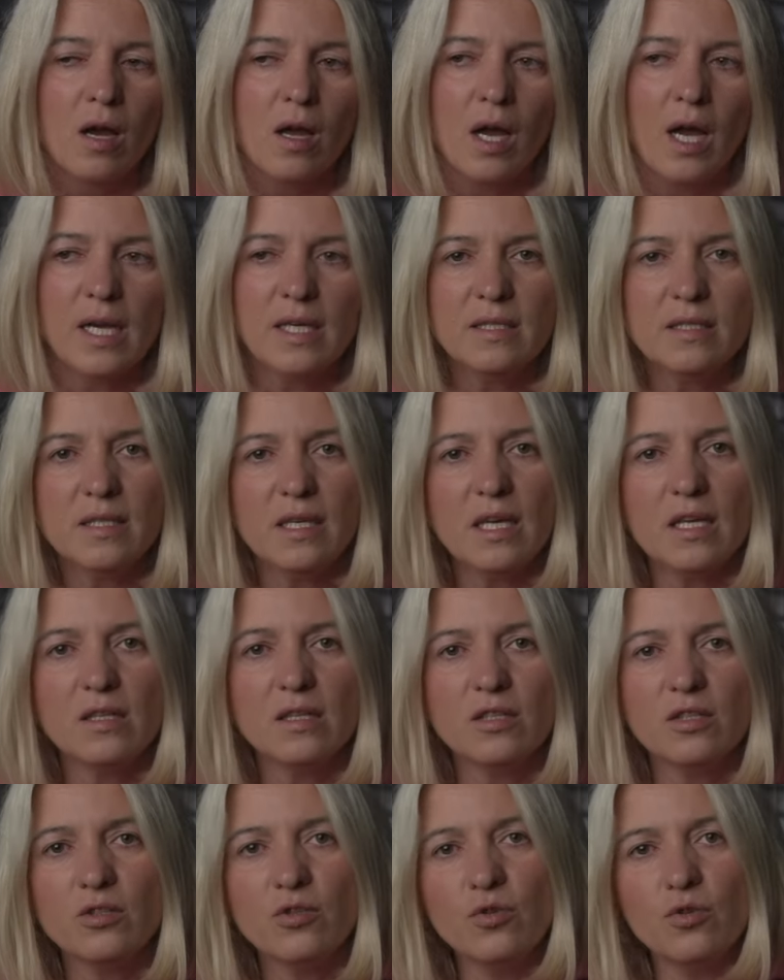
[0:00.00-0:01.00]
I see
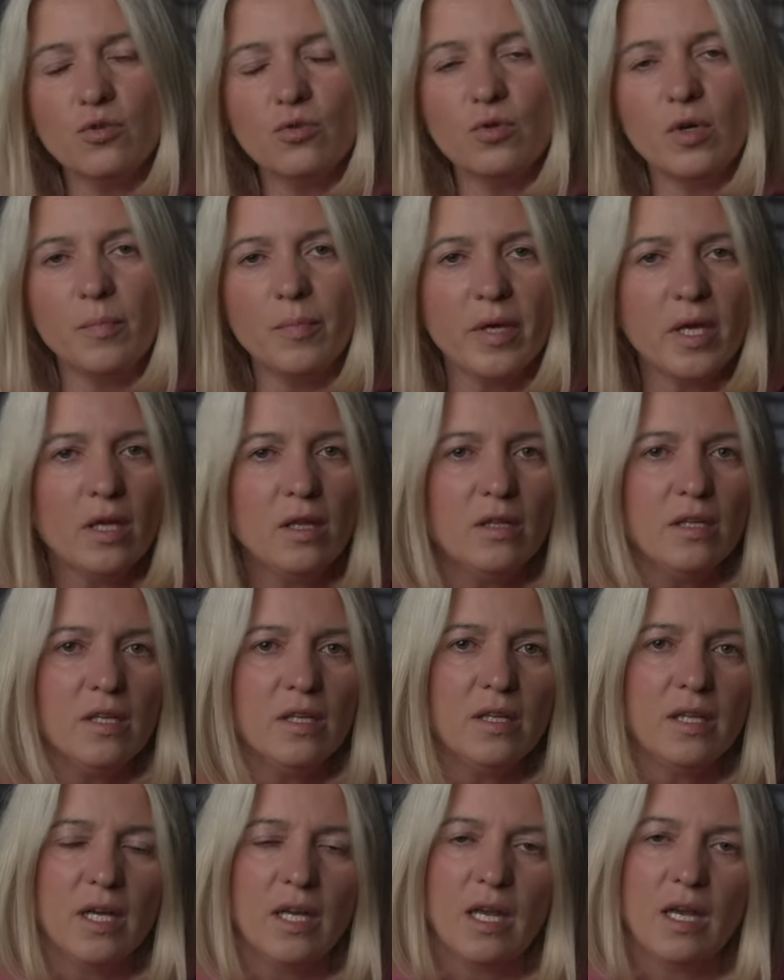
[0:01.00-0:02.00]
that you appealed it
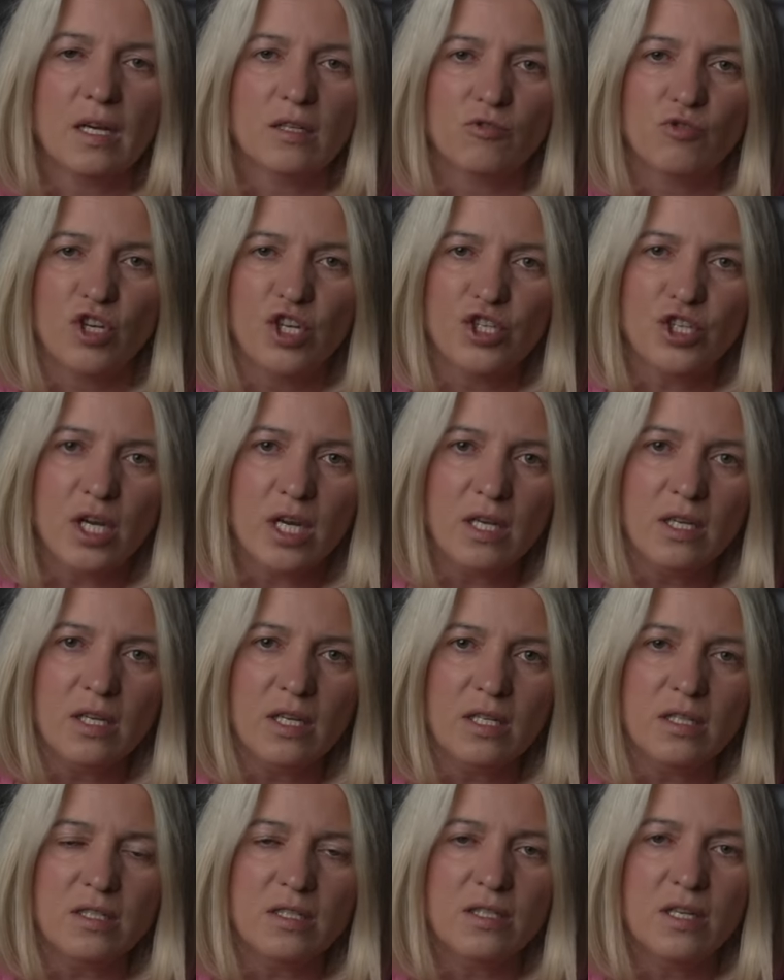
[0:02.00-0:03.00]
and it got
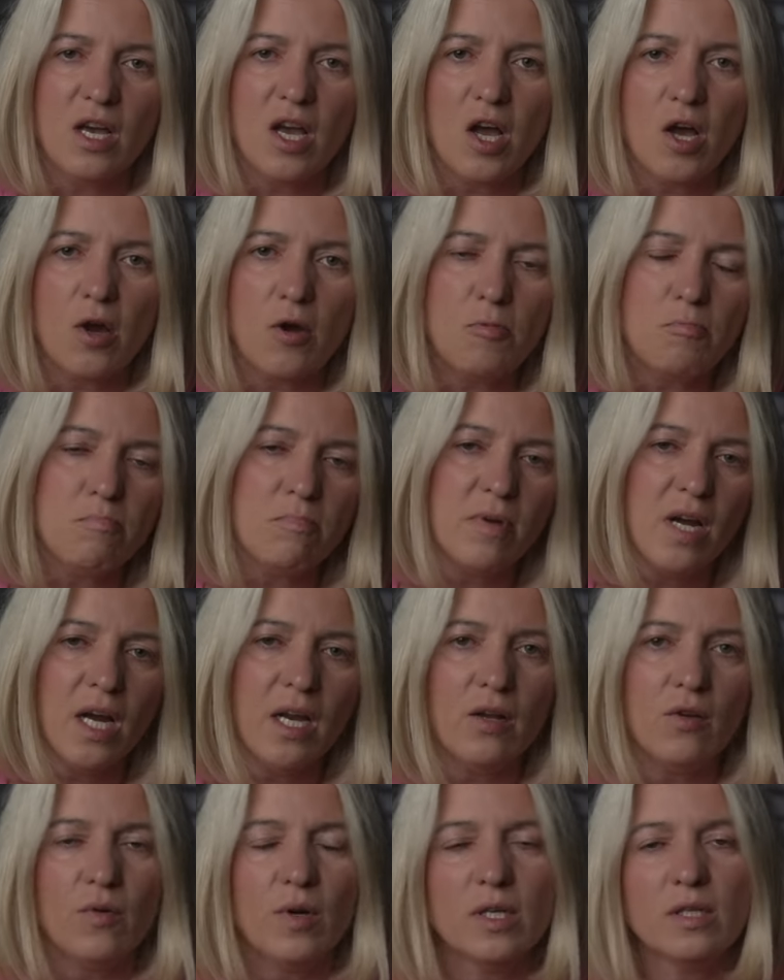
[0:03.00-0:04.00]
rejected, so I
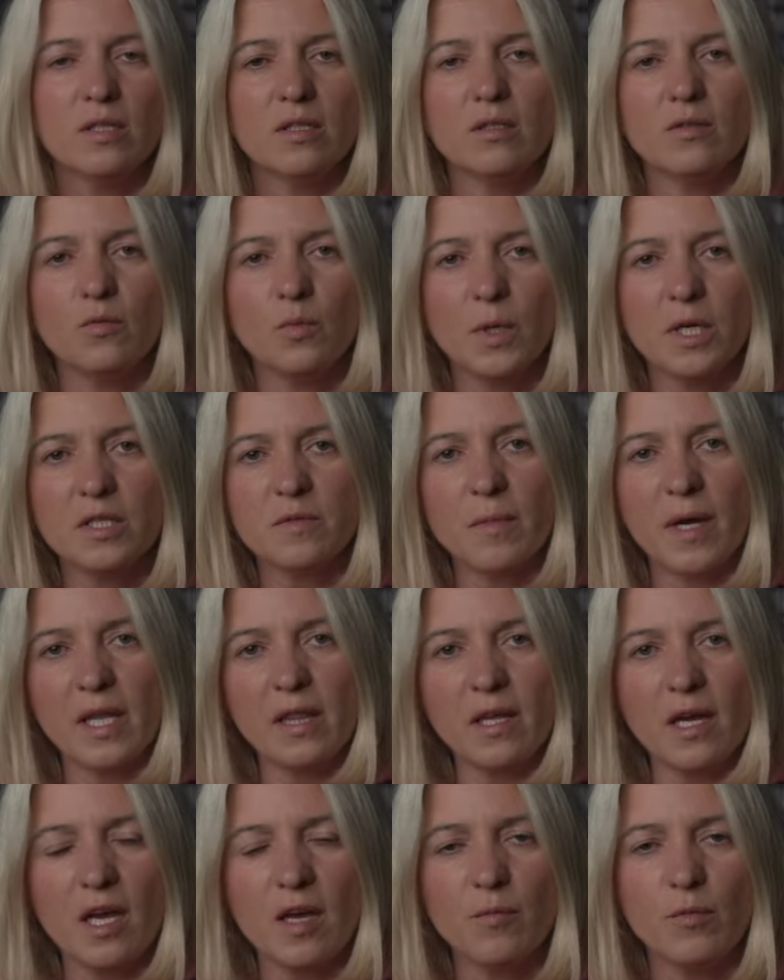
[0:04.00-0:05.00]
don't want to waste my
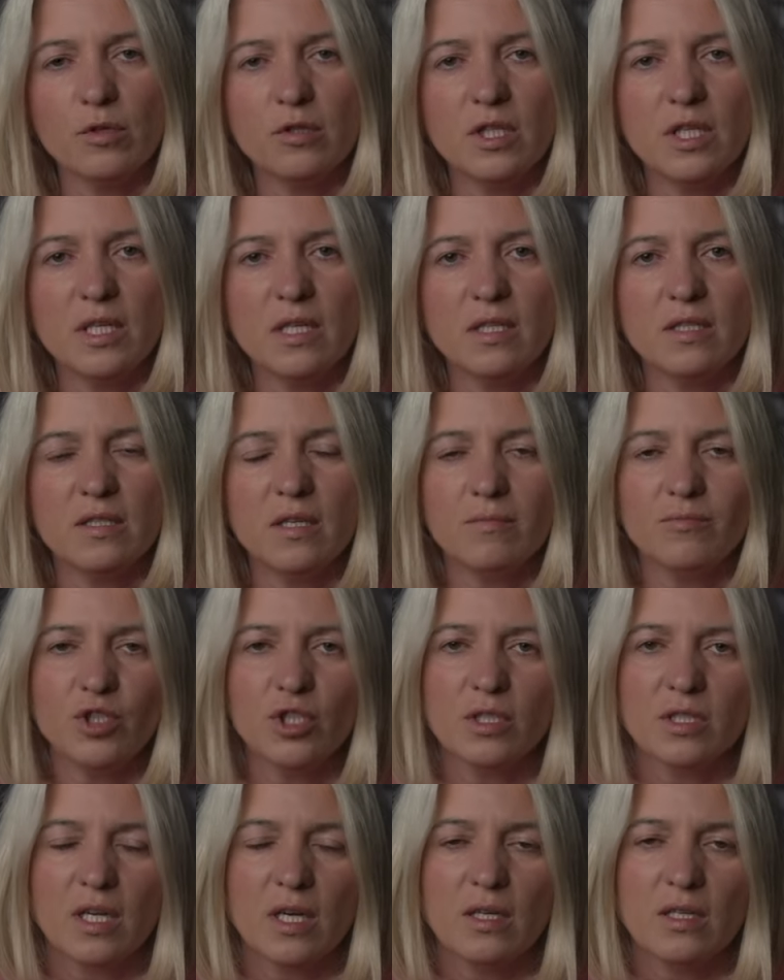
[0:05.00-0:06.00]
time on this. I'm
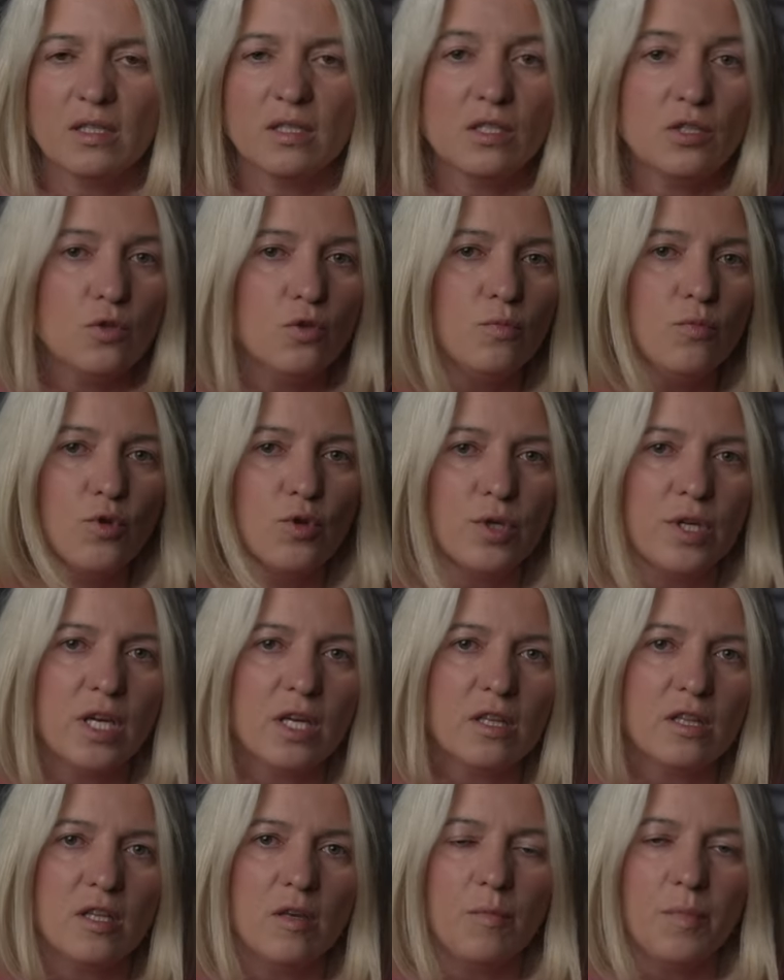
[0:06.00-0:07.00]
just going to assume you're
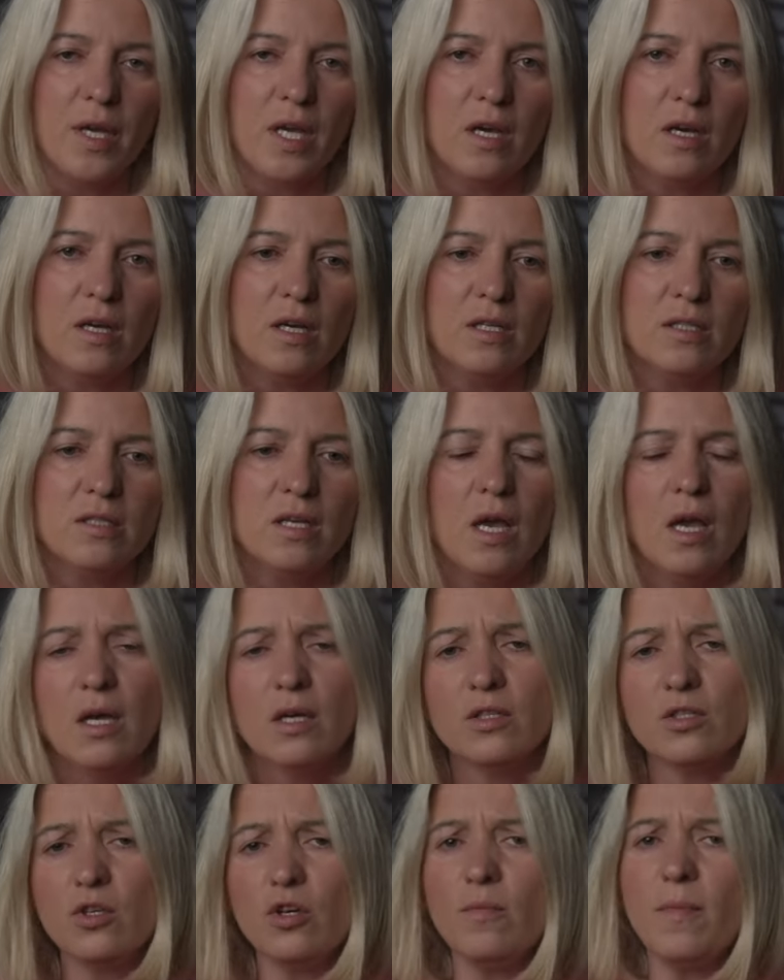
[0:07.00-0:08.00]
guilty because
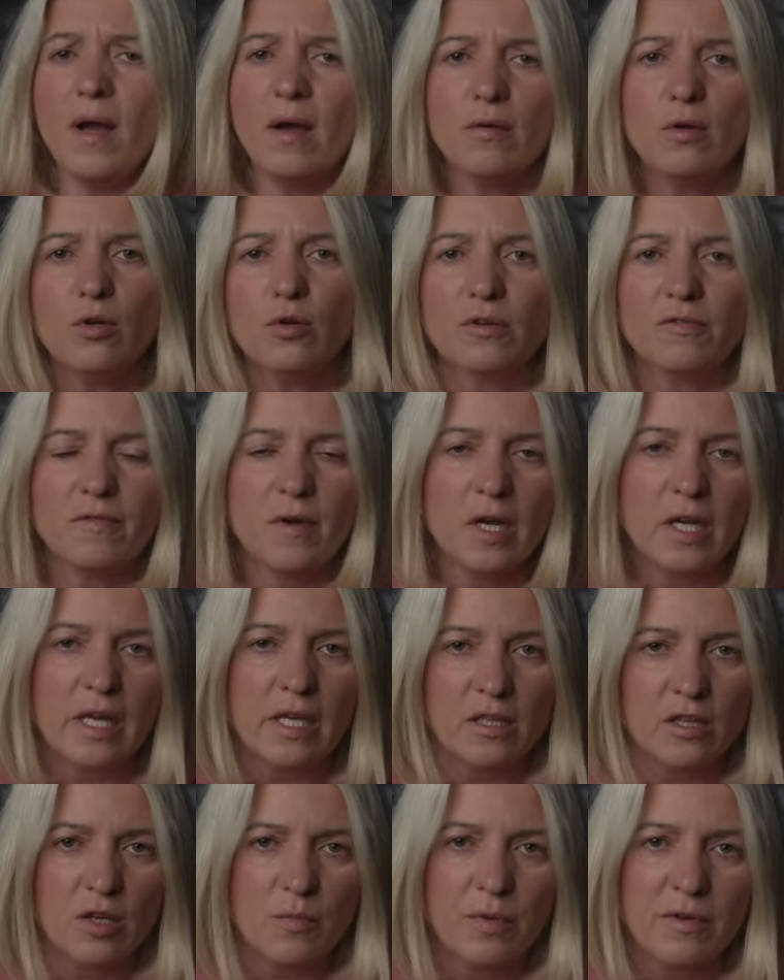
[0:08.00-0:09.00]
somehow you were found
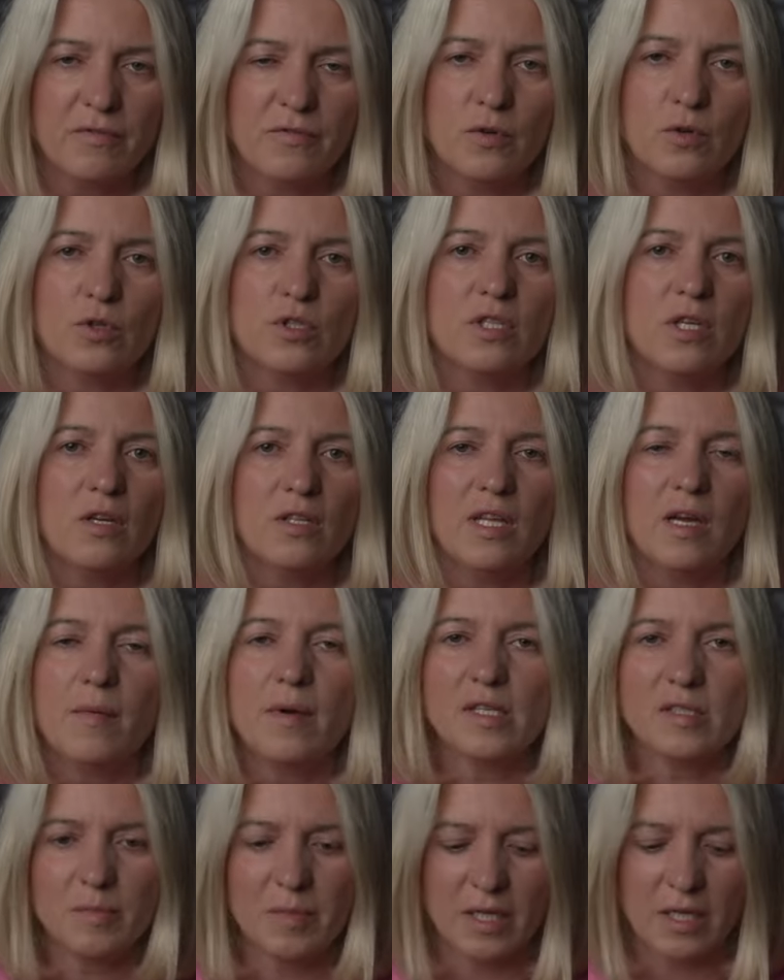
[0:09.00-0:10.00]
guilty before, so that
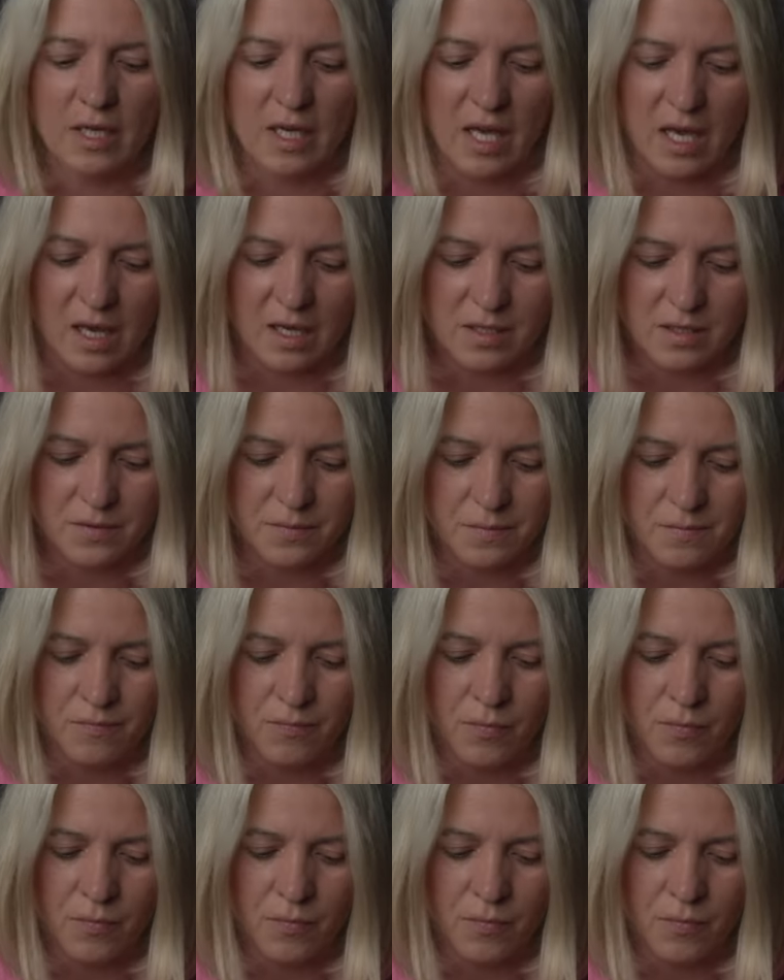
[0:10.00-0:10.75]
must be the case.